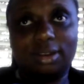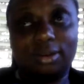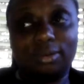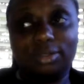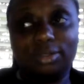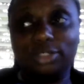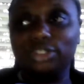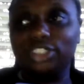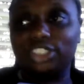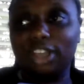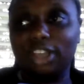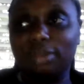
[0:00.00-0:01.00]
Well, you
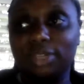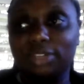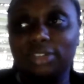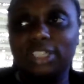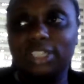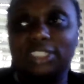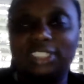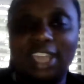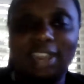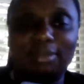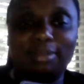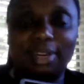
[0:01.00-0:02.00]
just told me you needed
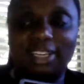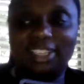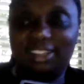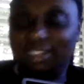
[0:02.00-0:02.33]
snack money.